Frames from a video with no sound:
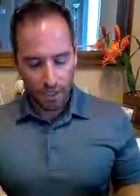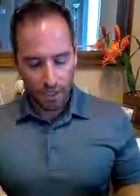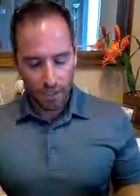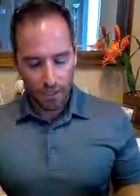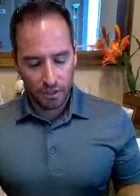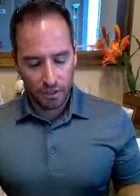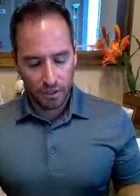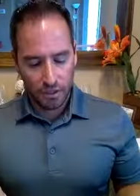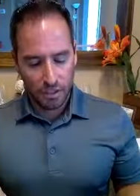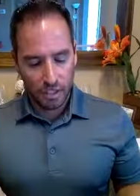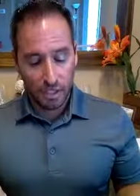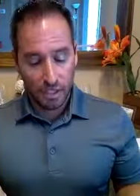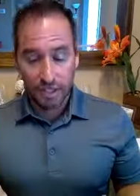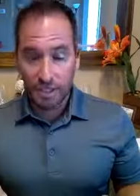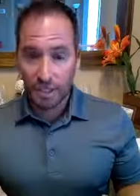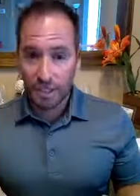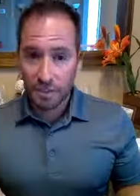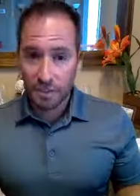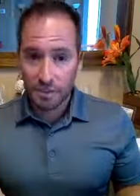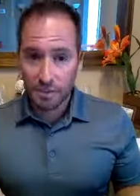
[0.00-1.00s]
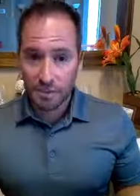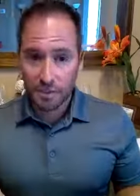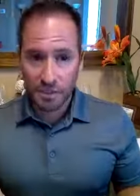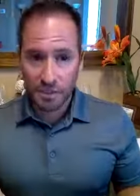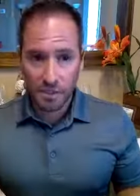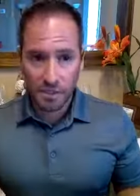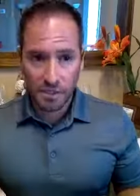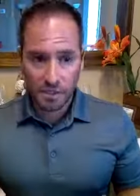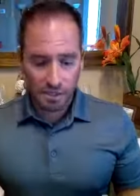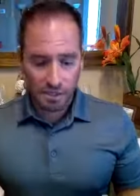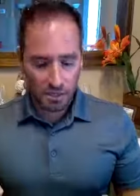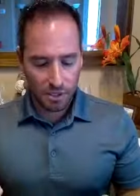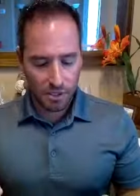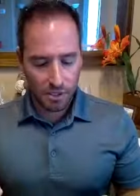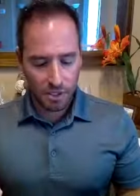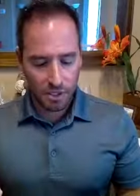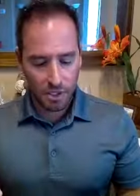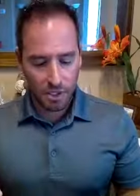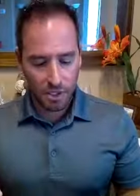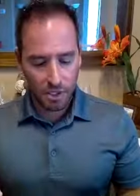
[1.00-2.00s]
Uh, and the answer is,
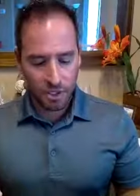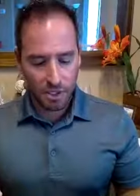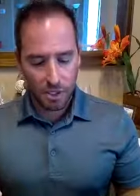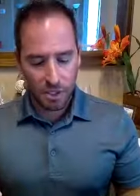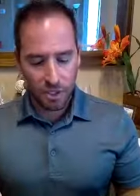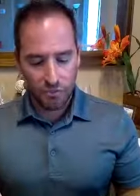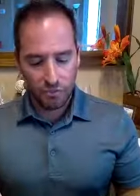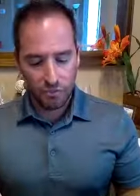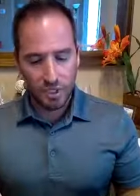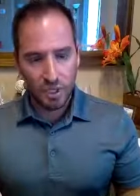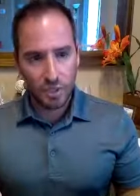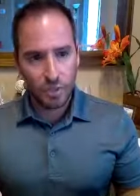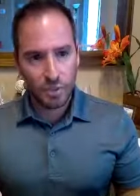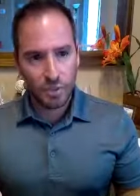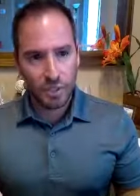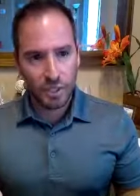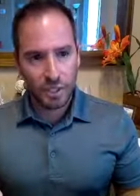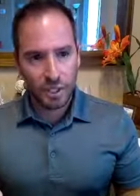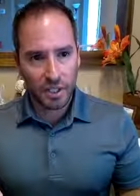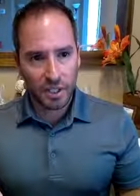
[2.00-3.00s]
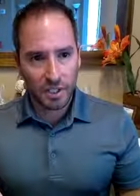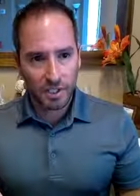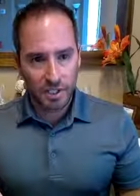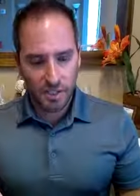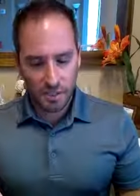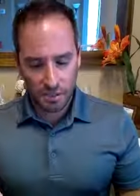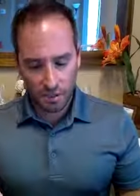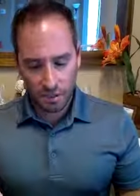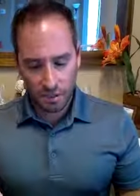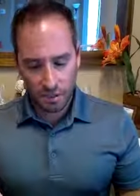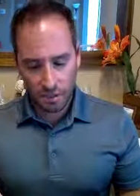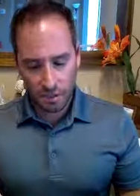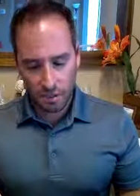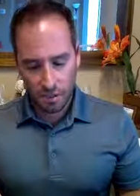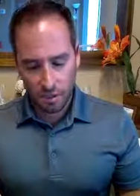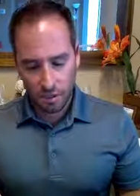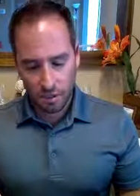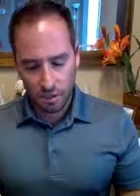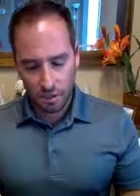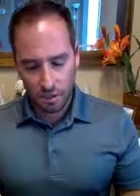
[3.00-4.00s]
if that were the case,
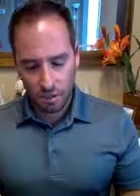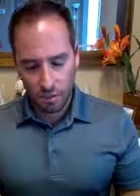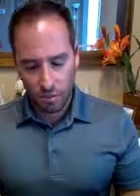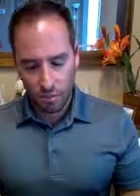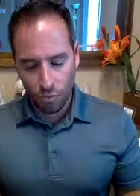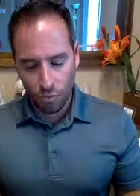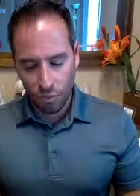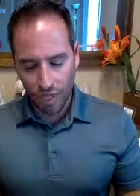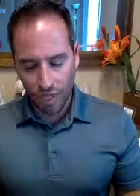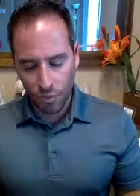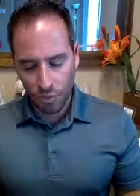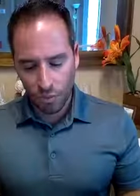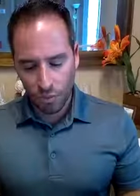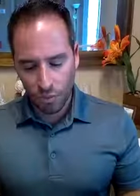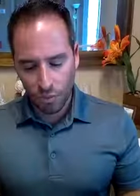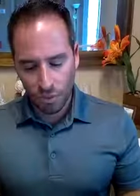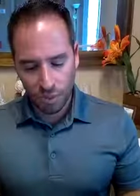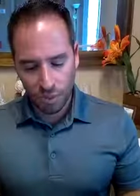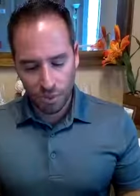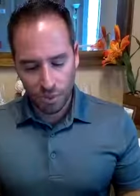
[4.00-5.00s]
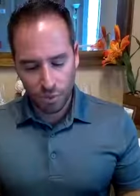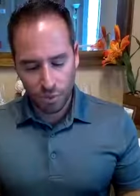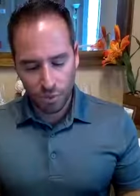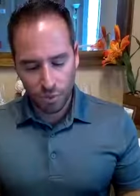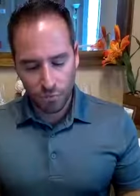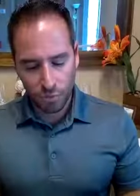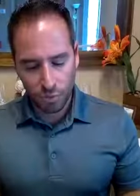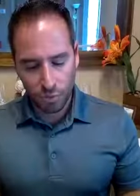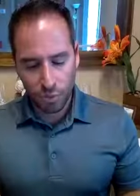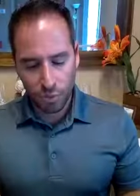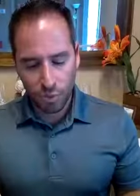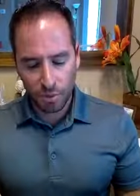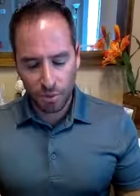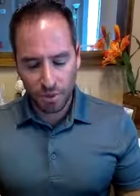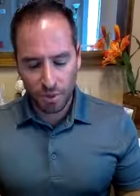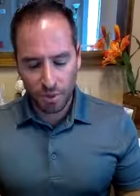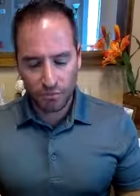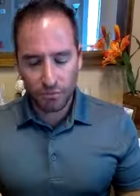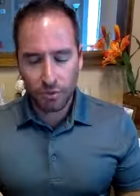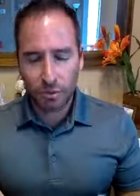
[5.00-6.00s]
why would members of your
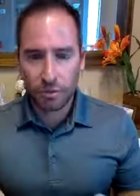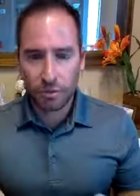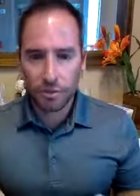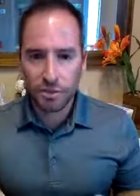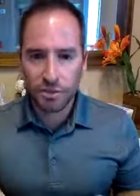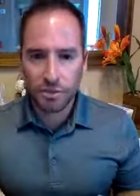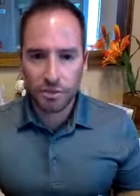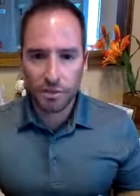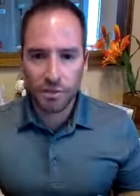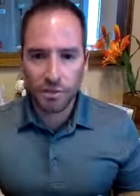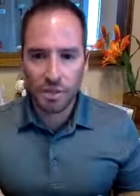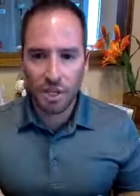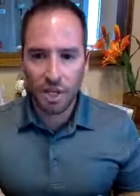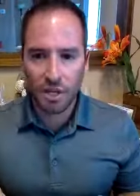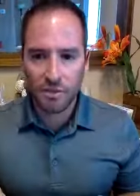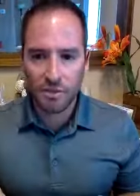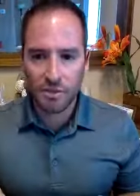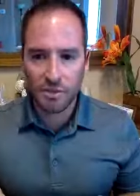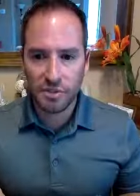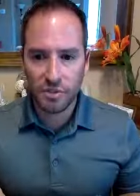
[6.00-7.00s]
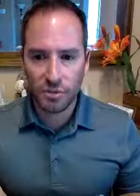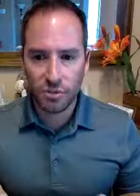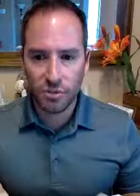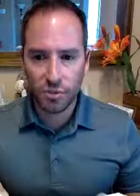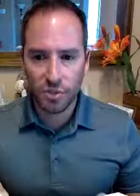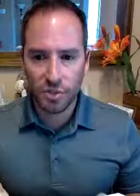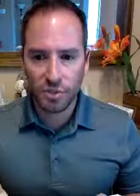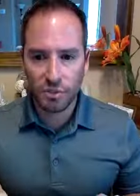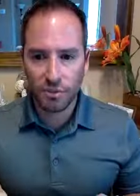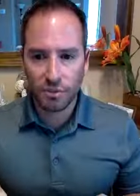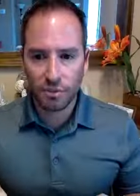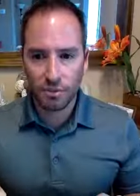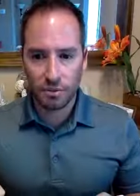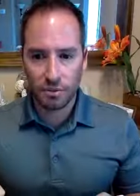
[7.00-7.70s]
primitive cultures have this intuition?